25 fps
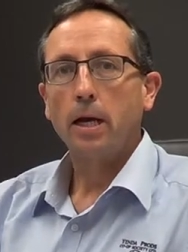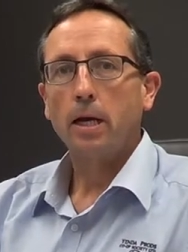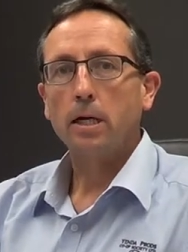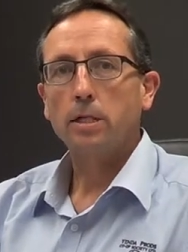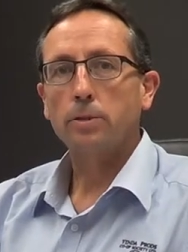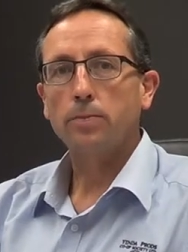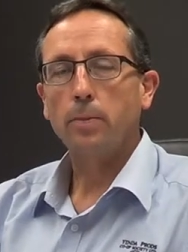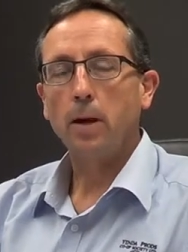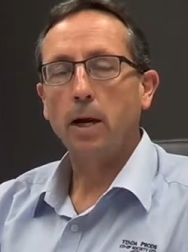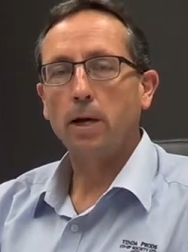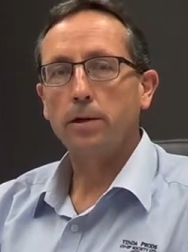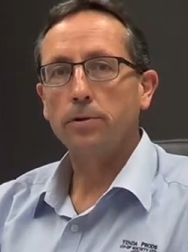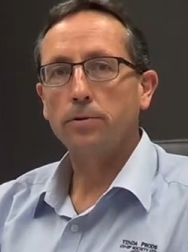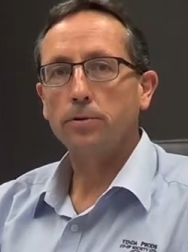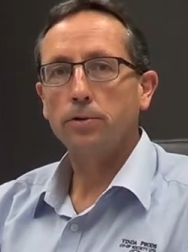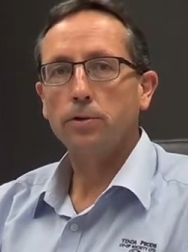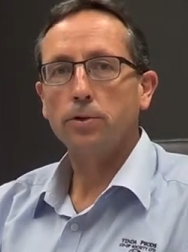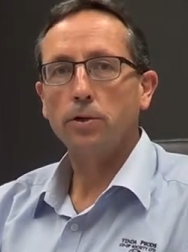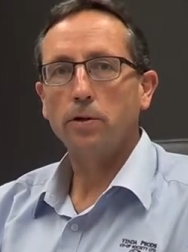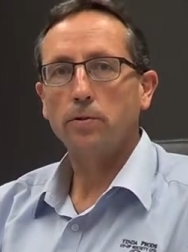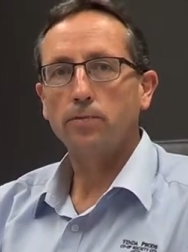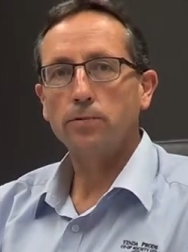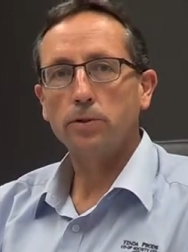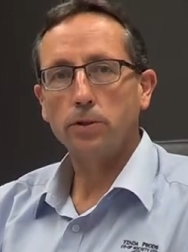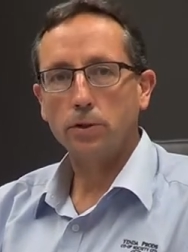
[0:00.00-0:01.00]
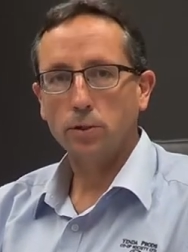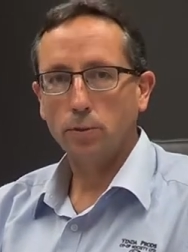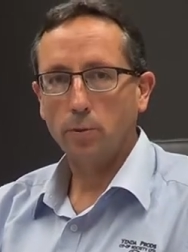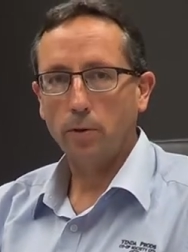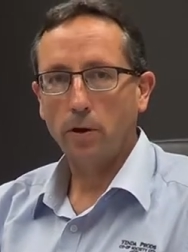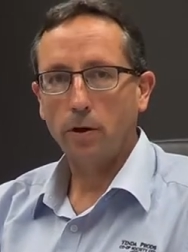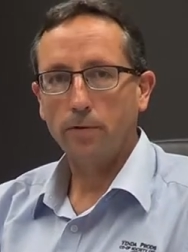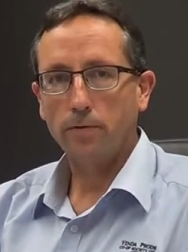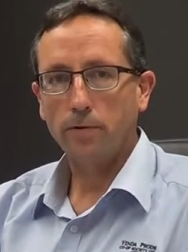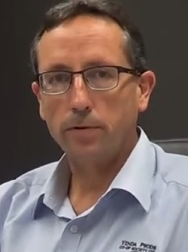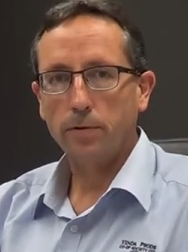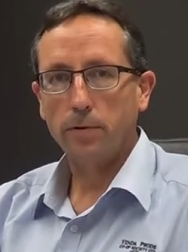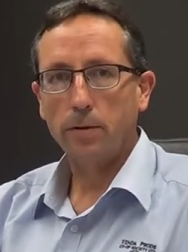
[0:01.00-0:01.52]
As part of the services we
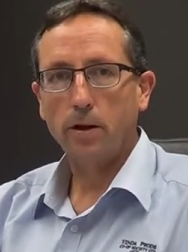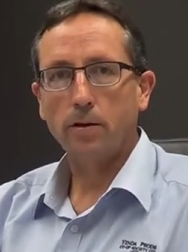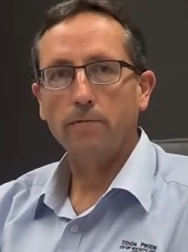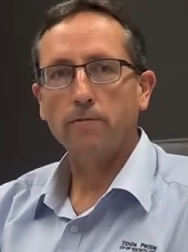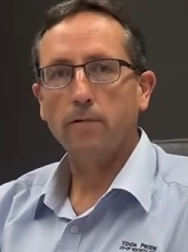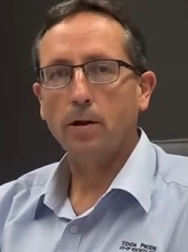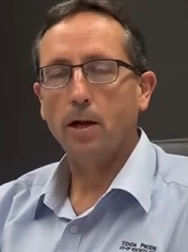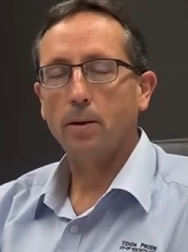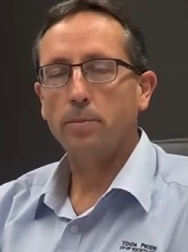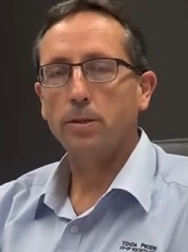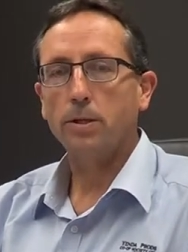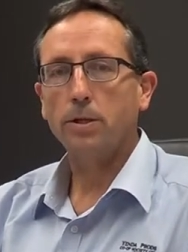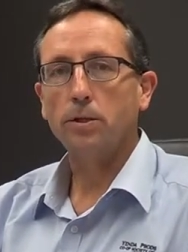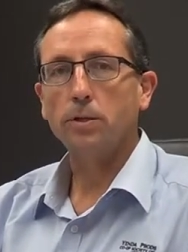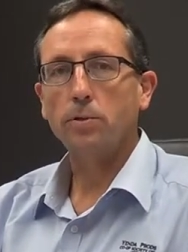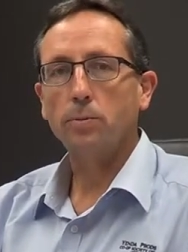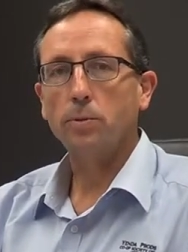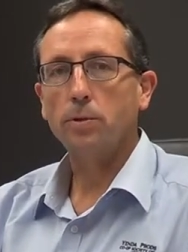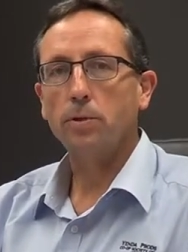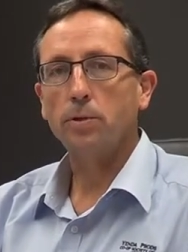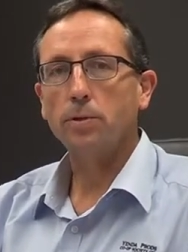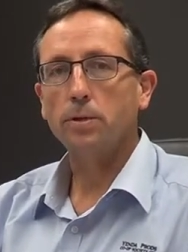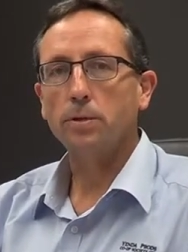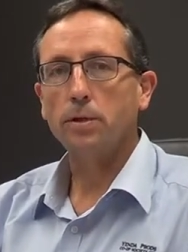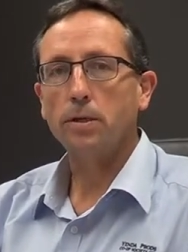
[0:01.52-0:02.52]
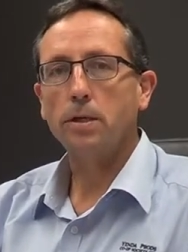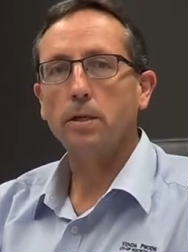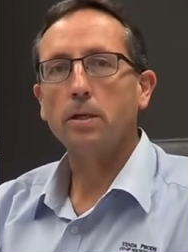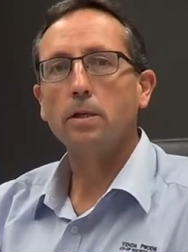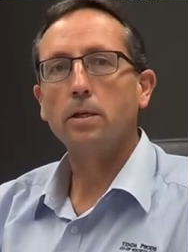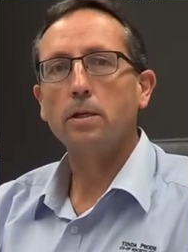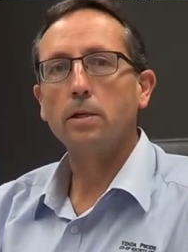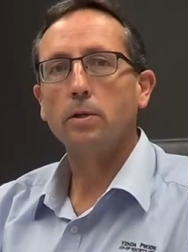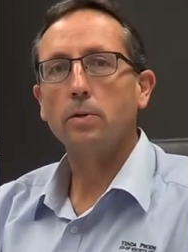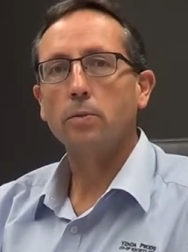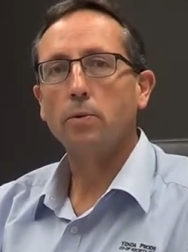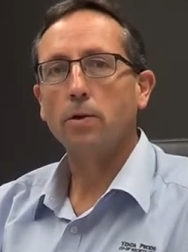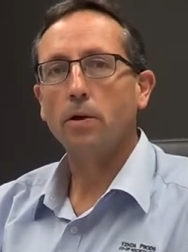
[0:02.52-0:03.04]
offer to our farming community,
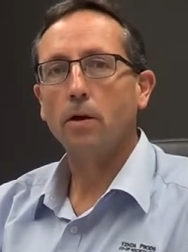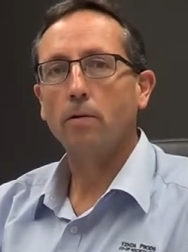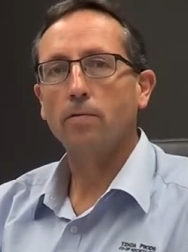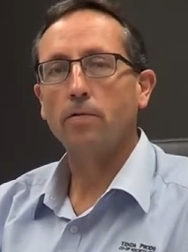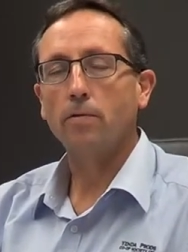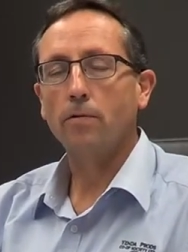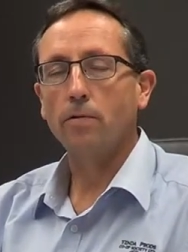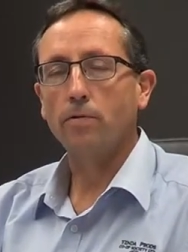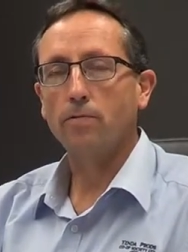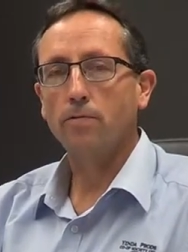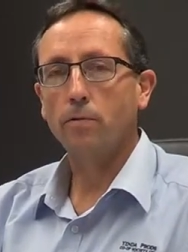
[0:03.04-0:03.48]
we offer a